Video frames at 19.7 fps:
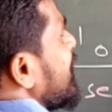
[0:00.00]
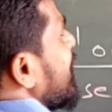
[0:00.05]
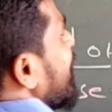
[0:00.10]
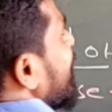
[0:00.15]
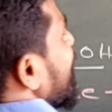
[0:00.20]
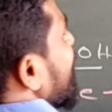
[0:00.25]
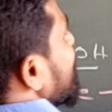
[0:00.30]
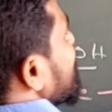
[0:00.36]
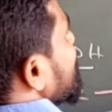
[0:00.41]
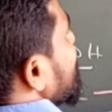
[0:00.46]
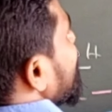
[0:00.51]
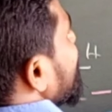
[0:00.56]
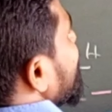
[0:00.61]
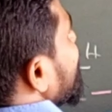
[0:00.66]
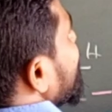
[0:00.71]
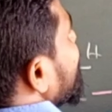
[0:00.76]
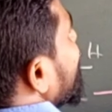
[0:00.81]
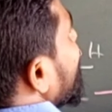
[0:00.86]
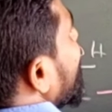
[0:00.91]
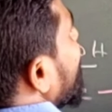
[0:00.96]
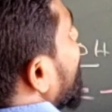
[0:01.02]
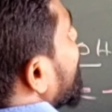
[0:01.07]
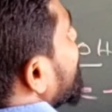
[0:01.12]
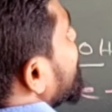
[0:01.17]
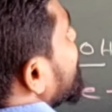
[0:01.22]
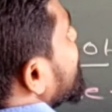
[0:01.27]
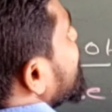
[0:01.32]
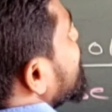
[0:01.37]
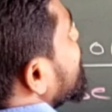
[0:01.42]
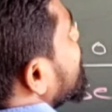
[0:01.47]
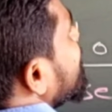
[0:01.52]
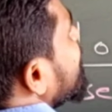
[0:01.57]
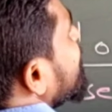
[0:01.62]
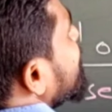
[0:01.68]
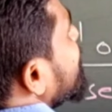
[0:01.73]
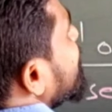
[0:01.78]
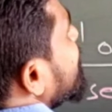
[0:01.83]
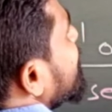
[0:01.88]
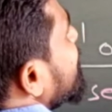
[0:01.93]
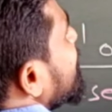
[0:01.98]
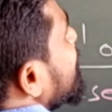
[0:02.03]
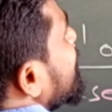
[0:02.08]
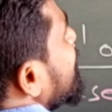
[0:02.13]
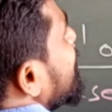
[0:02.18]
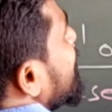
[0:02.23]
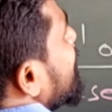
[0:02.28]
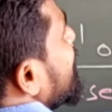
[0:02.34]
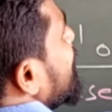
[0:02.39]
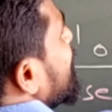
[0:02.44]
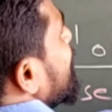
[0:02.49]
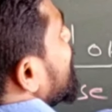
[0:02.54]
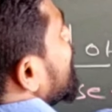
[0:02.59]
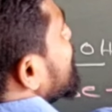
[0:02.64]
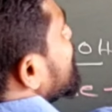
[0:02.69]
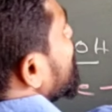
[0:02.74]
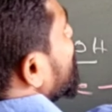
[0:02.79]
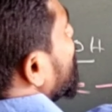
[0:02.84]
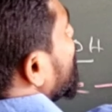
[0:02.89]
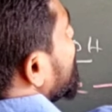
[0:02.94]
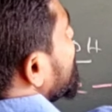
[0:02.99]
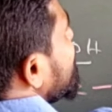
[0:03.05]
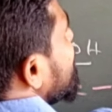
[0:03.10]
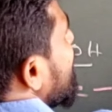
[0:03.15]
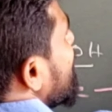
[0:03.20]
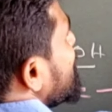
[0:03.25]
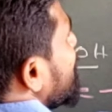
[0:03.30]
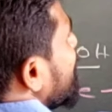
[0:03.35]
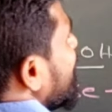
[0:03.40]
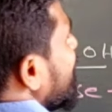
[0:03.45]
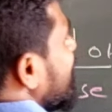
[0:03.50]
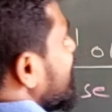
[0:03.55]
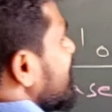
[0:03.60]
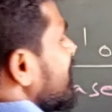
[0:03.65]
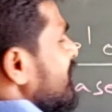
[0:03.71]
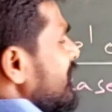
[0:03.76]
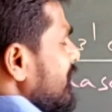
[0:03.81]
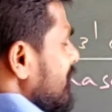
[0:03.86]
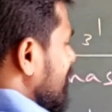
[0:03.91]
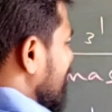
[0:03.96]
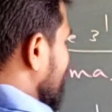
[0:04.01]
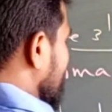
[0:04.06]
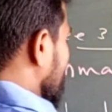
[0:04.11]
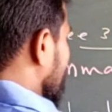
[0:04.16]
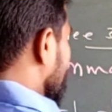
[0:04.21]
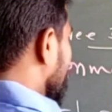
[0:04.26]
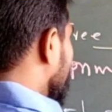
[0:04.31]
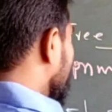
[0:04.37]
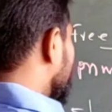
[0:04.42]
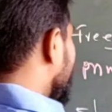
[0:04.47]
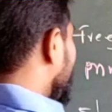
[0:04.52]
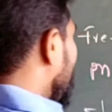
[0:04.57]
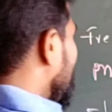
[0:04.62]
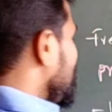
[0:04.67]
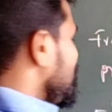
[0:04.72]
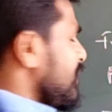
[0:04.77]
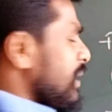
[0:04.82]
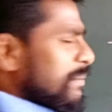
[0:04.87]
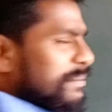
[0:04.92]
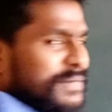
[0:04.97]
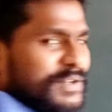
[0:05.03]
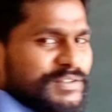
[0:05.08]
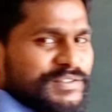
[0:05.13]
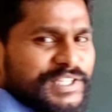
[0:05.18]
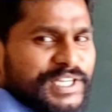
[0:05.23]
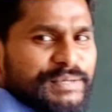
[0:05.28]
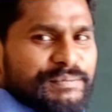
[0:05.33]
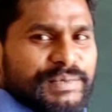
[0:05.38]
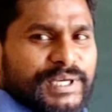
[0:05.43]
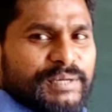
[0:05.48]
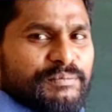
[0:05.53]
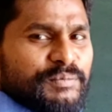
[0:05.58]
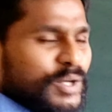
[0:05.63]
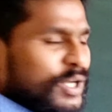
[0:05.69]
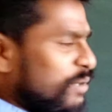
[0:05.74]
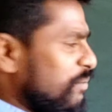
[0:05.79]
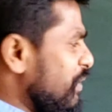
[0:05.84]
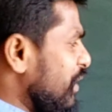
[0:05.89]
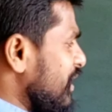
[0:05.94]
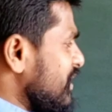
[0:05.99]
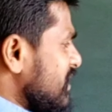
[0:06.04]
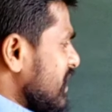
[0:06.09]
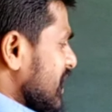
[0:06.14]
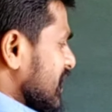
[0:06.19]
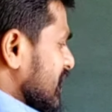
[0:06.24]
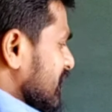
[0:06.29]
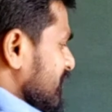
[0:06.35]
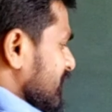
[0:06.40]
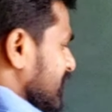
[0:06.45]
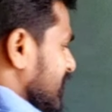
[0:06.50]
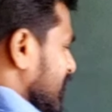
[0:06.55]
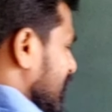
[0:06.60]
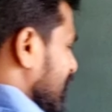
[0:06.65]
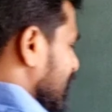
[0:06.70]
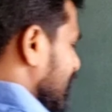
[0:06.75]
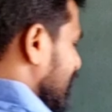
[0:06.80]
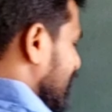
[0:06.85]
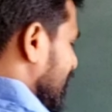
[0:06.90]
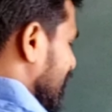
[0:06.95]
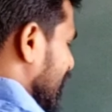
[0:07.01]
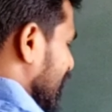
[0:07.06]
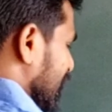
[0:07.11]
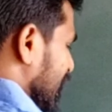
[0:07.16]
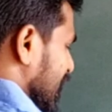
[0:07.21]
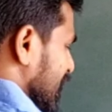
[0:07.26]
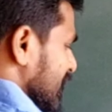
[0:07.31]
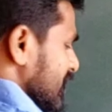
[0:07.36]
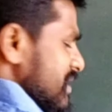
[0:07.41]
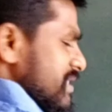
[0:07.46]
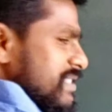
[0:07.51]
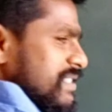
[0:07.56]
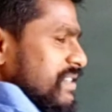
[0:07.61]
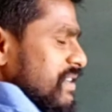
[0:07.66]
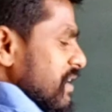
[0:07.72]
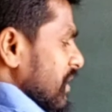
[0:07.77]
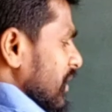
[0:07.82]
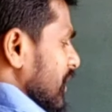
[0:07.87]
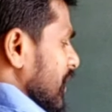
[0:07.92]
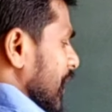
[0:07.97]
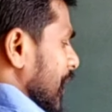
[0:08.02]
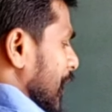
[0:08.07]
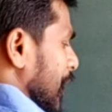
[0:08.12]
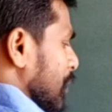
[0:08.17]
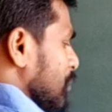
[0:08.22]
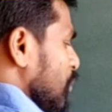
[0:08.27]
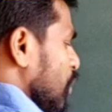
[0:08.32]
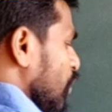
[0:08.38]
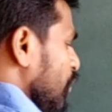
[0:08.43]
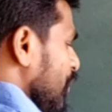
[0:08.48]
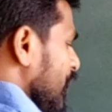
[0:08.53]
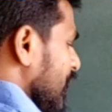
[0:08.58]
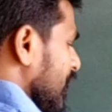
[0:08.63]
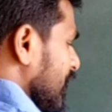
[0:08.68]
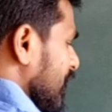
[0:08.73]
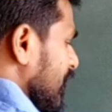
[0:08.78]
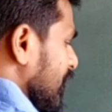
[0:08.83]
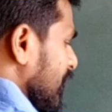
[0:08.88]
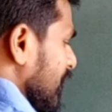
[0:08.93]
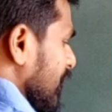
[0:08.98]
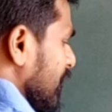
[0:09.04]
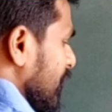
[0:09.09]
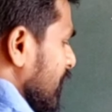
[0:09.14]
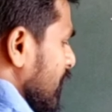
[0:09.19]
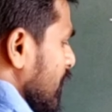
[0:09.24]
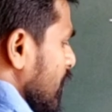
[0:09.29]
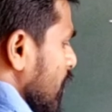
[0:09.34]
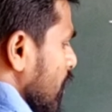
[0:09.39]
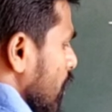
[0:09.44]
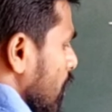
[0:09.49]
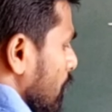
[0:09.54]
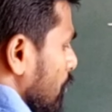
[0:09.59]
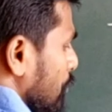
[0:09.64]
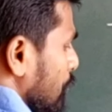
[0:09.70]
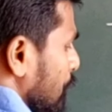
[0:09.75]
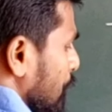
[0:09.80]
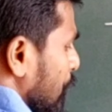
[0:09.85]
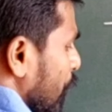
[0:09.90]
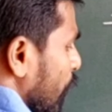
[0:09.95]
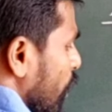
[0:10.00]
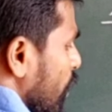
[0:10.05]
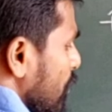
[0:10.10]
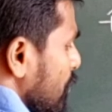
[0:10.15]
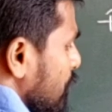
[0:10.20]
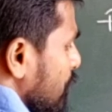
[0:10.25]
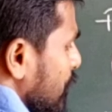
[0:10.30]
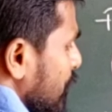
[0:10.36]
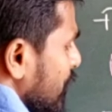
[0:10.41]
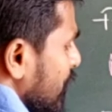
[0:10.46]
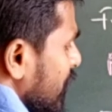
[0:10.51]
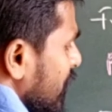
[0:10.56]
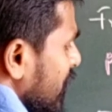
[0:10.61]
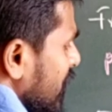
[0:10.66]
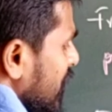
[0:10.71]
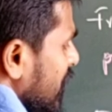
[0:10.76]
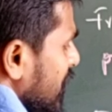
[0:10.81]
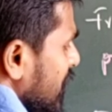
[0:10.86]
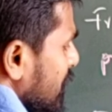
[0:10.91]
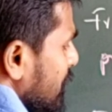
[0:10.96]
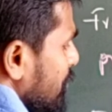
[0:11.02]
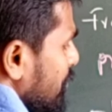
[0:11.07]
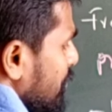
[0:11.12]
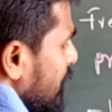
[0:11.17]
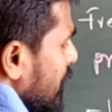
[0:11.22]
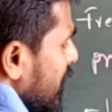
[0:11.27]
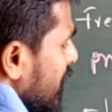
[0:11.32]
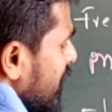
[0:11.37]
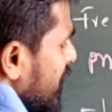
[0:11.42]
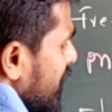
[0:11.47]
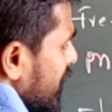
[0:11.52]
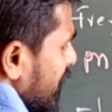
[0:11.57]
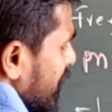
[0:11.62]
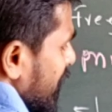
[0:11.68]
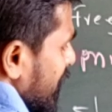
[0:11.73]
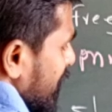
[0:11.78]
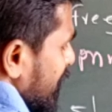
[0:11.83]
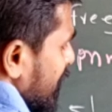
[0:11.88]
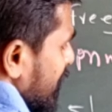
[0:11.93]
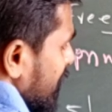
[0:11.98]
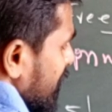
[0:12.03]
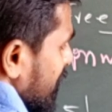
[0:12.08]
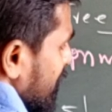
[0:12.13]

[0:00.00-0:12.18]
direction like this. So what is happening here? This 5' to 3' polymerase activity is removing properly paired